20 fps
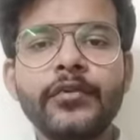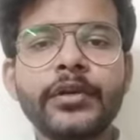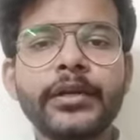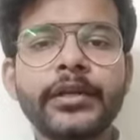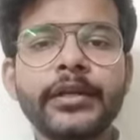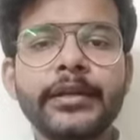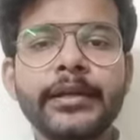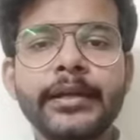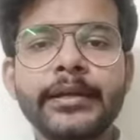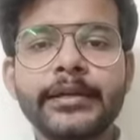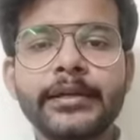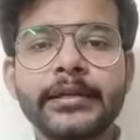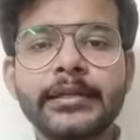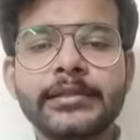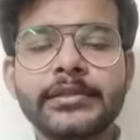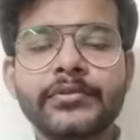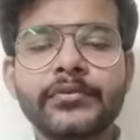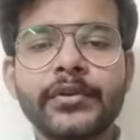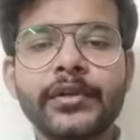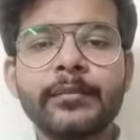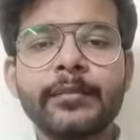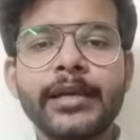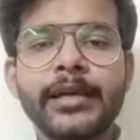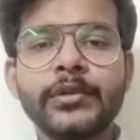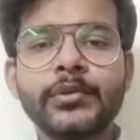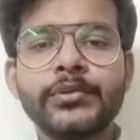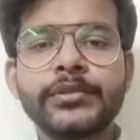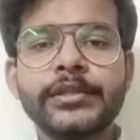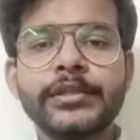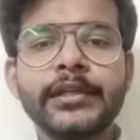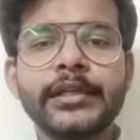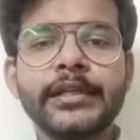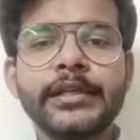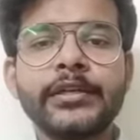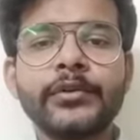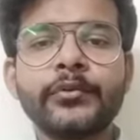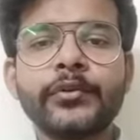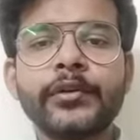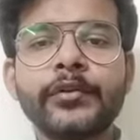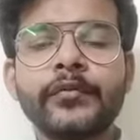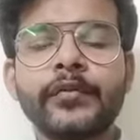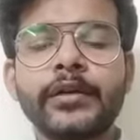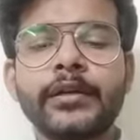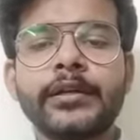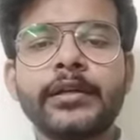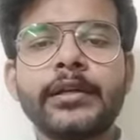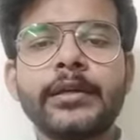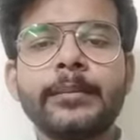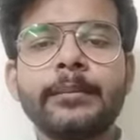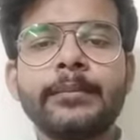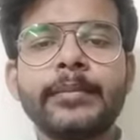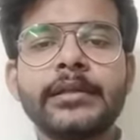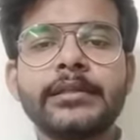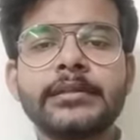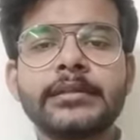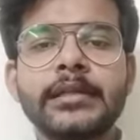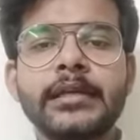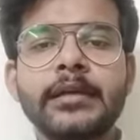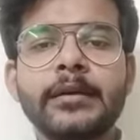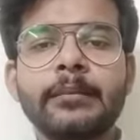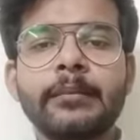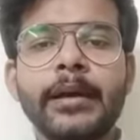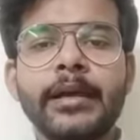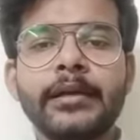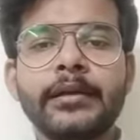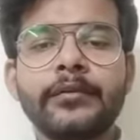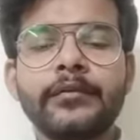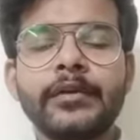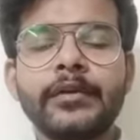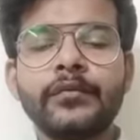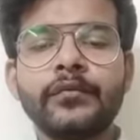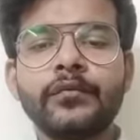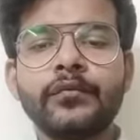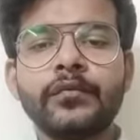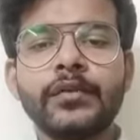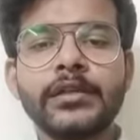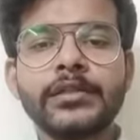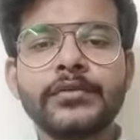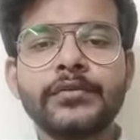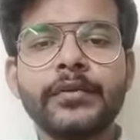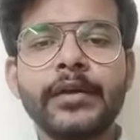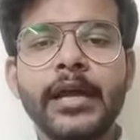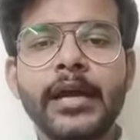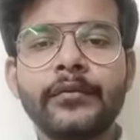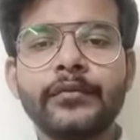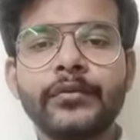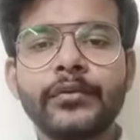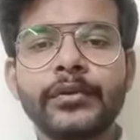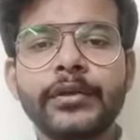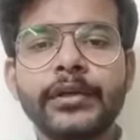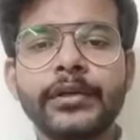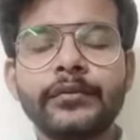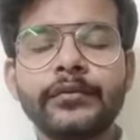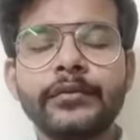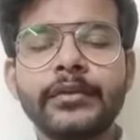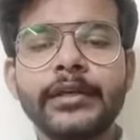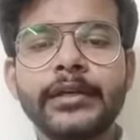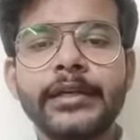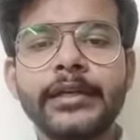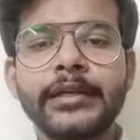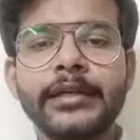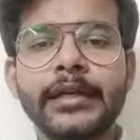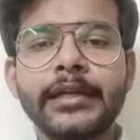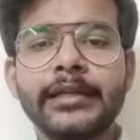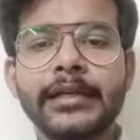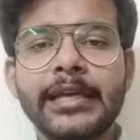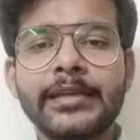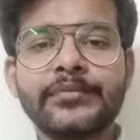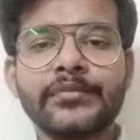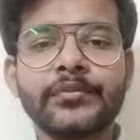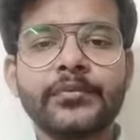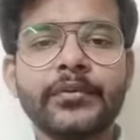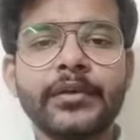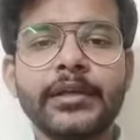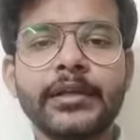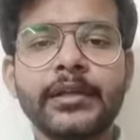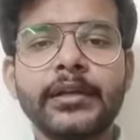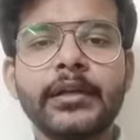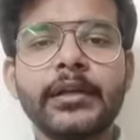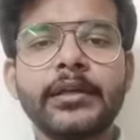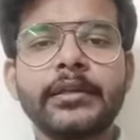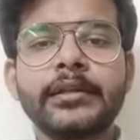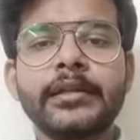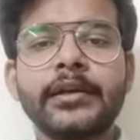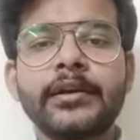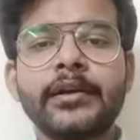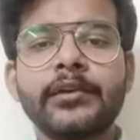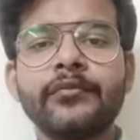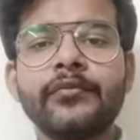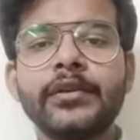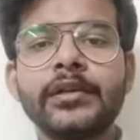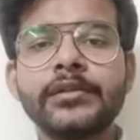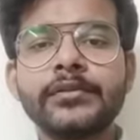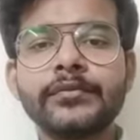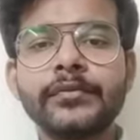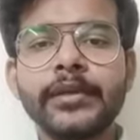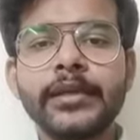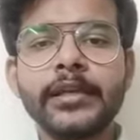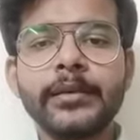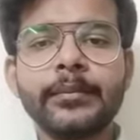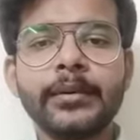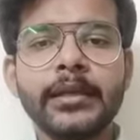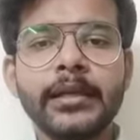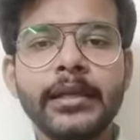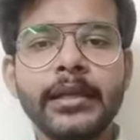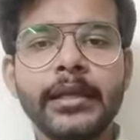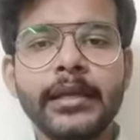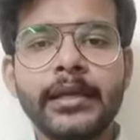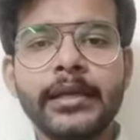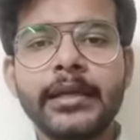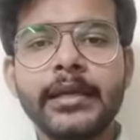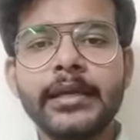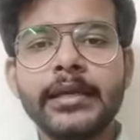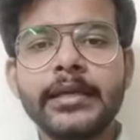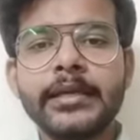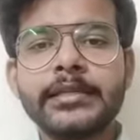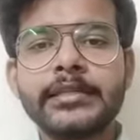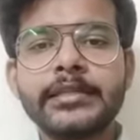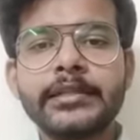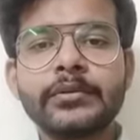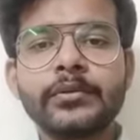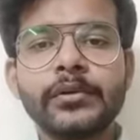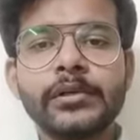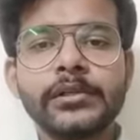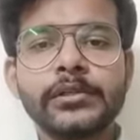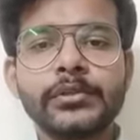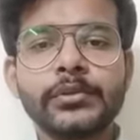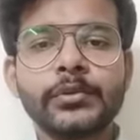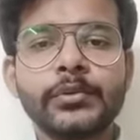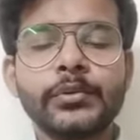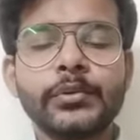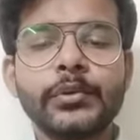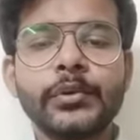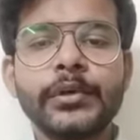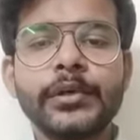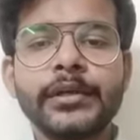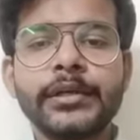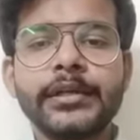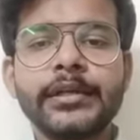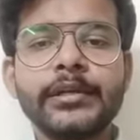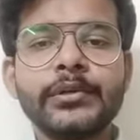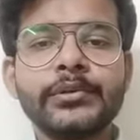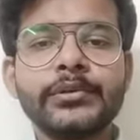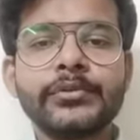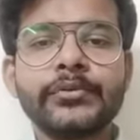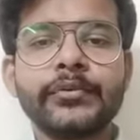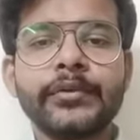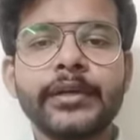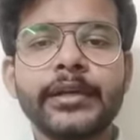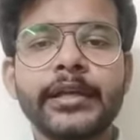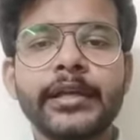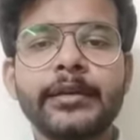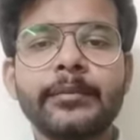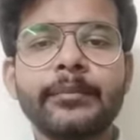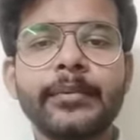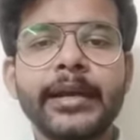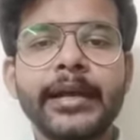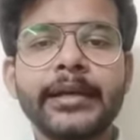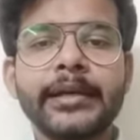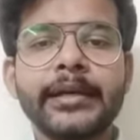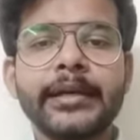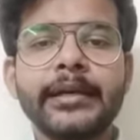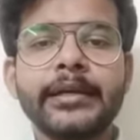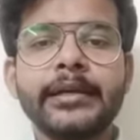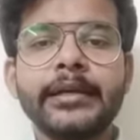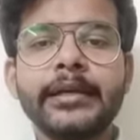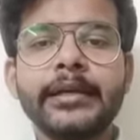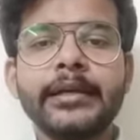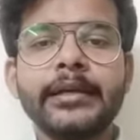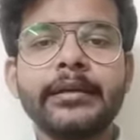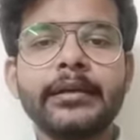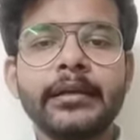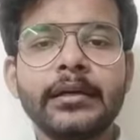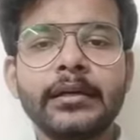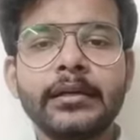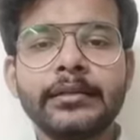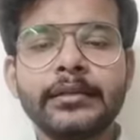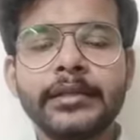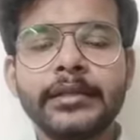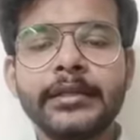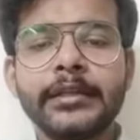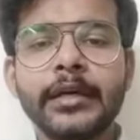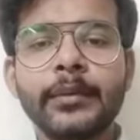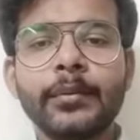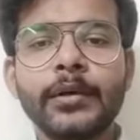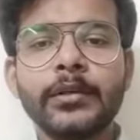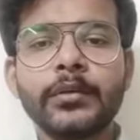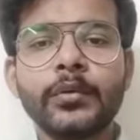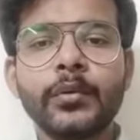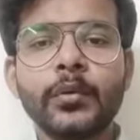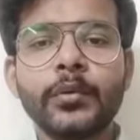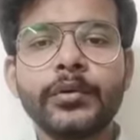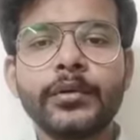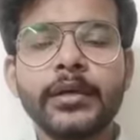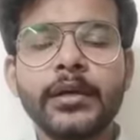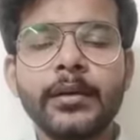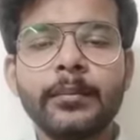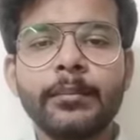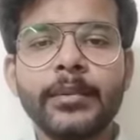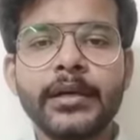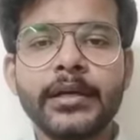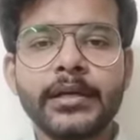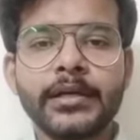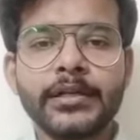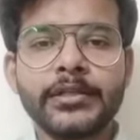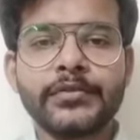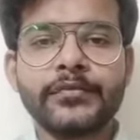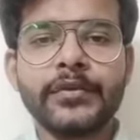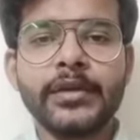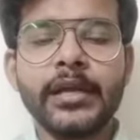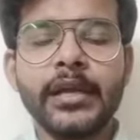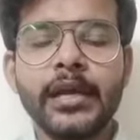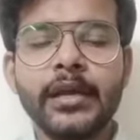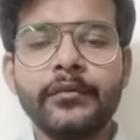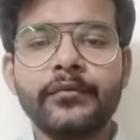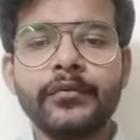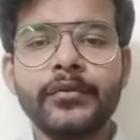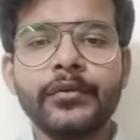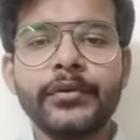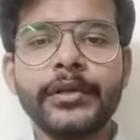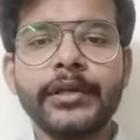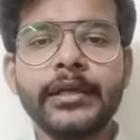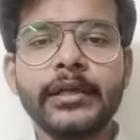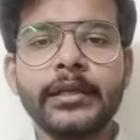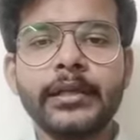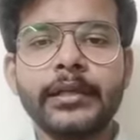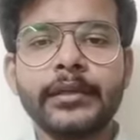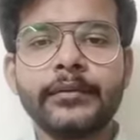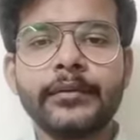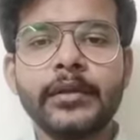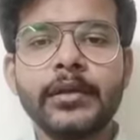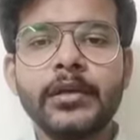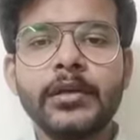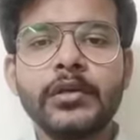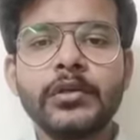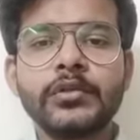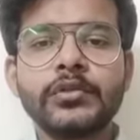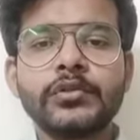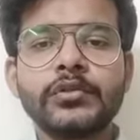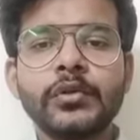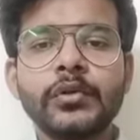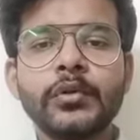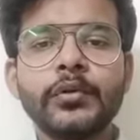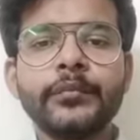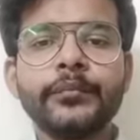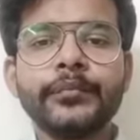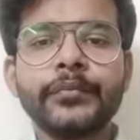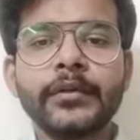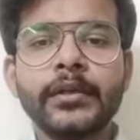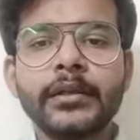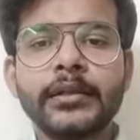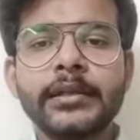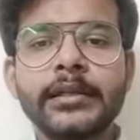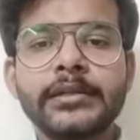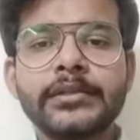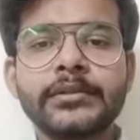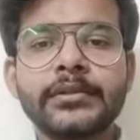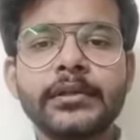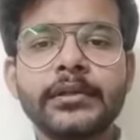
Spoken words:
create a string by using a new keyword means first we have to give the data type string. The reference variable a is equals to new string in bracket in double quote Pankaj if you declare. So this